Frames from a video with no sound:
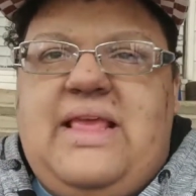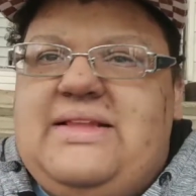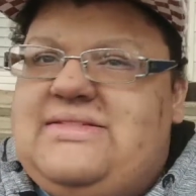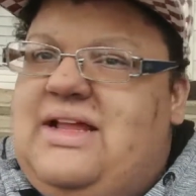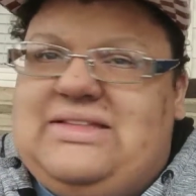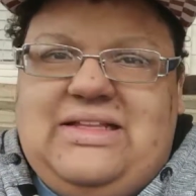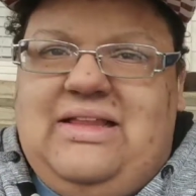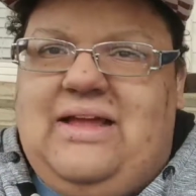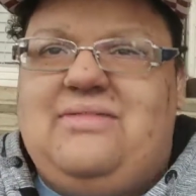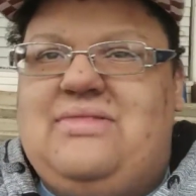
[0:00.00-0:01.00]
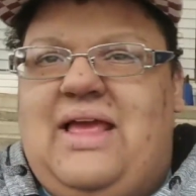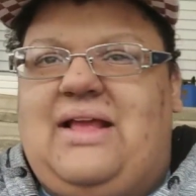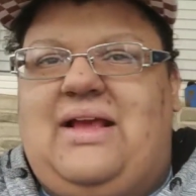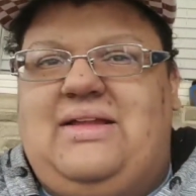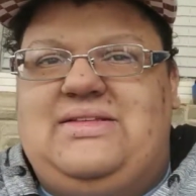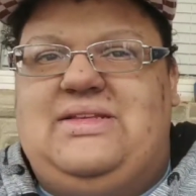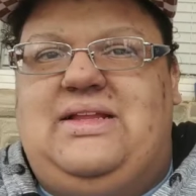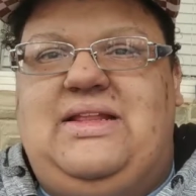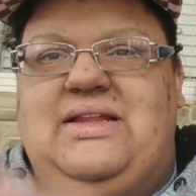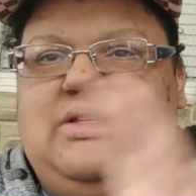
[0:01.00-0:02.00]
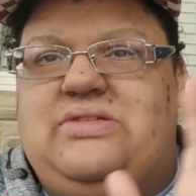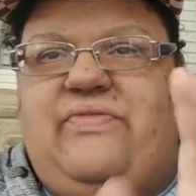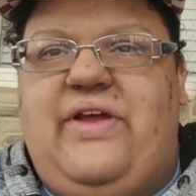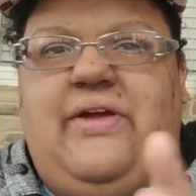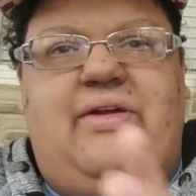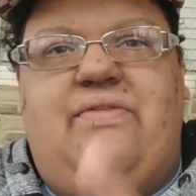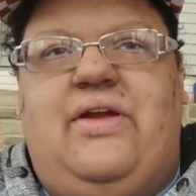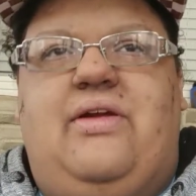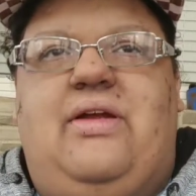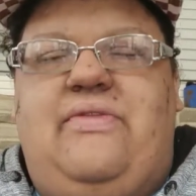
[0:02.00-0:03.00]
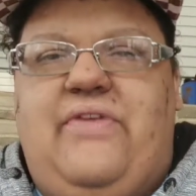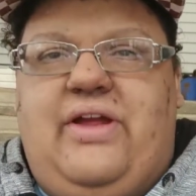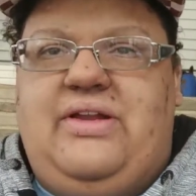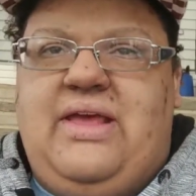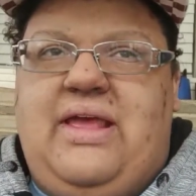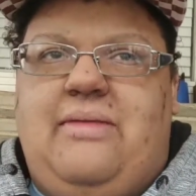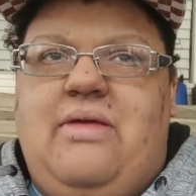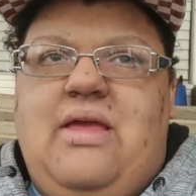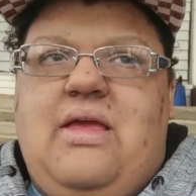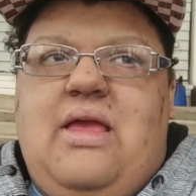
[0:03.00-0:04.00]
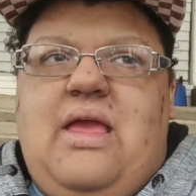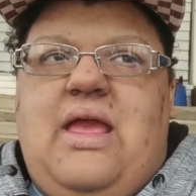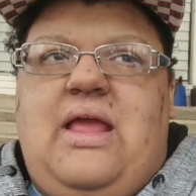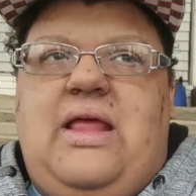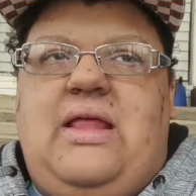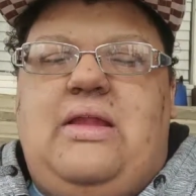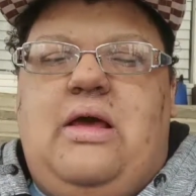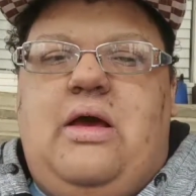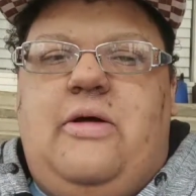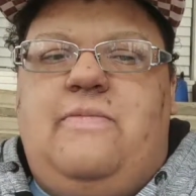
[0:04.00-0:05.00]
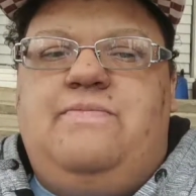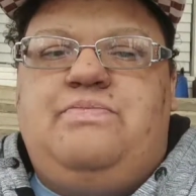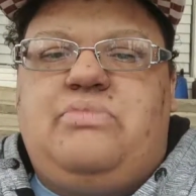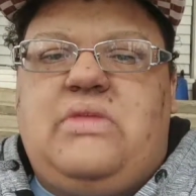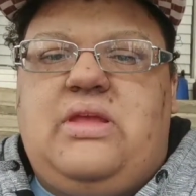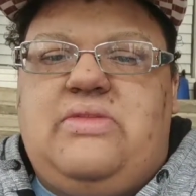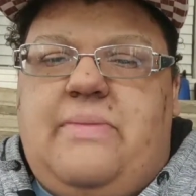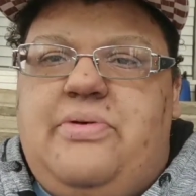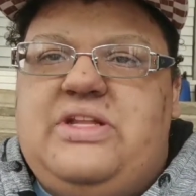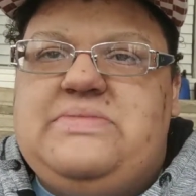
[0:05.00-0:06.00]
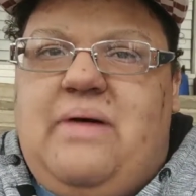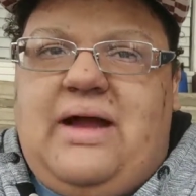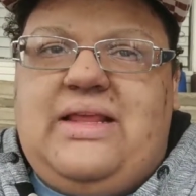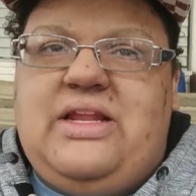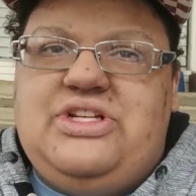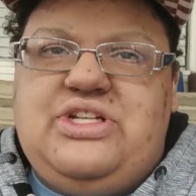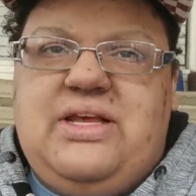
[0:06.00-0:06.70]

Is nothing like that kind of scene. It is very, very, very tame. And they put his body in a